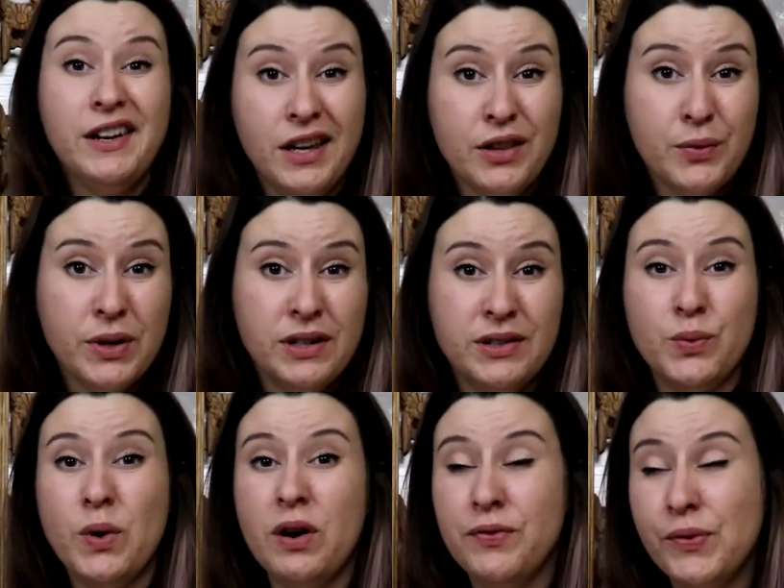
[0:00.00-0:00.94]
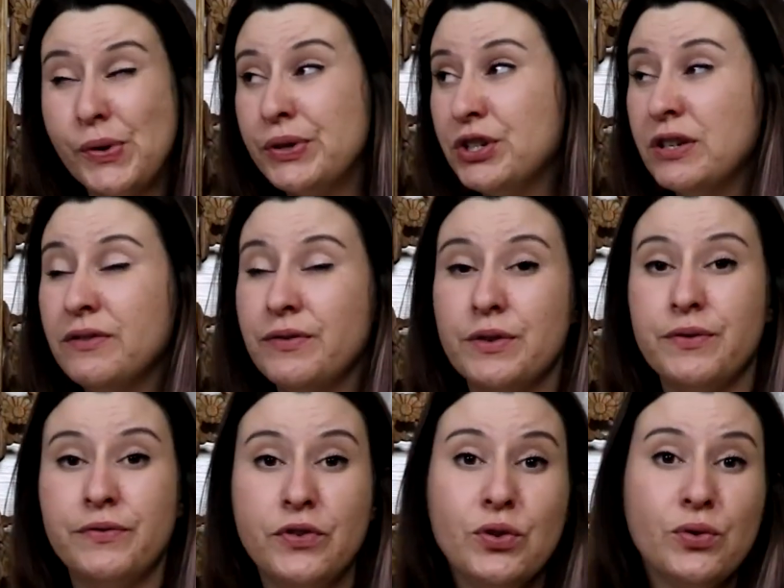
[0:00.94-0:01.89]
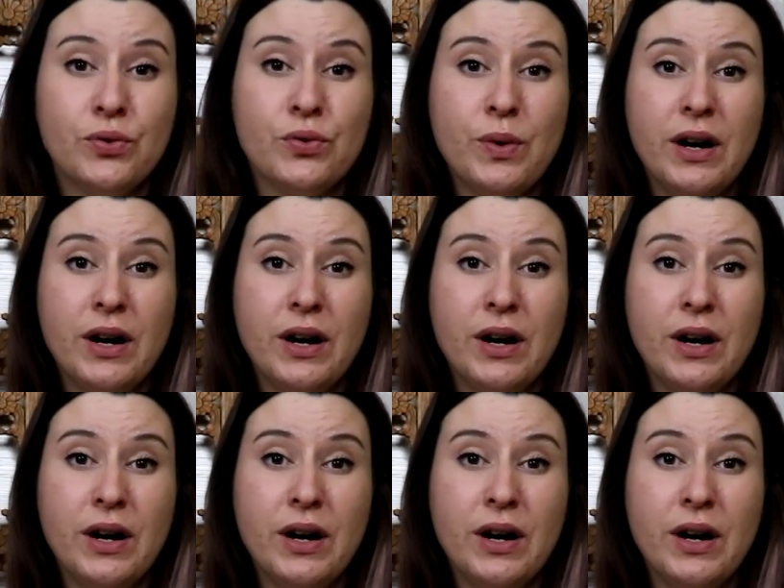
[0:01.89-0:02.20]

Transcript: Another one is while foraging for food